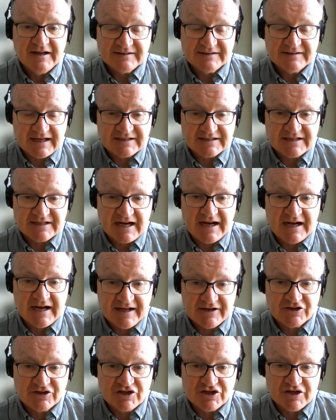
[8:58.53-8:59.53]
that an
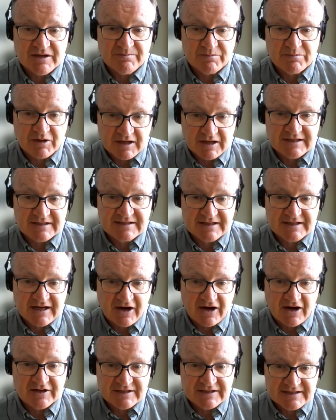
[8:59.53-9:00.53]
energy price
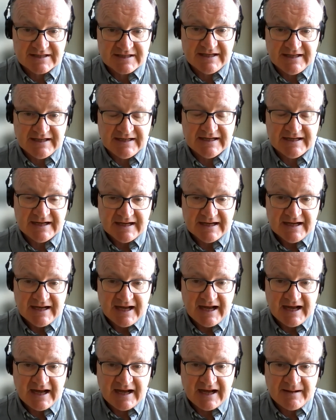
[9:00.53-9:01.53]
guarantee
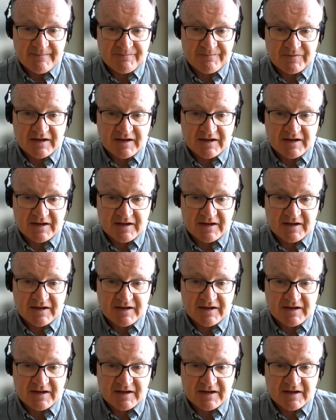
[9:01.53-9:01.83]
would